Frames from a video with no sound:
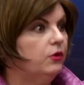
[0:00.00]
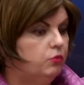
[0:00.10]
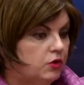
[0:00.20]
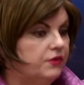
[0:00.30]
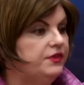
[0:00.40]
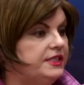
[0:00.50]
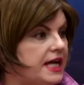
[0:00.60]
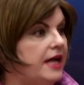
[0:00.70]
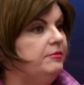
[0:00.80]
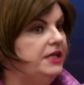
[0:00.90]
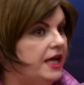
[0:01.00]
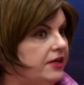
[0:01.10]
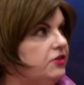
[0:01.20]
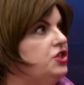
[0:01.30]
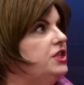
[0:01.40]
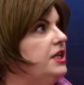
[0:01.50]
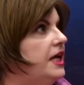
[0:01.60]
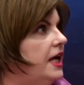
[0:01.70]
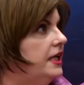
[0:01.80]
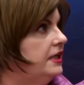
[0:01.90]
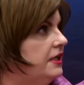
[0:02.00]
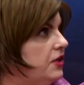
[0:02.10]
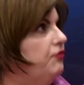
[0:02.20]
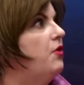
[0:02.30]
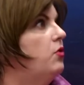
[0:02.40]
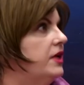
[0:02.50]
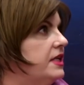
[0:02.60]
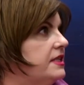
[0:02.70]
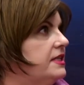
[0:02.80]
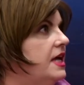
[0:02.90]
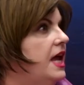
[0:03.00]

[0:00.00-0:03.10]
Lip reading: We are worth the time, the energy, and the focus.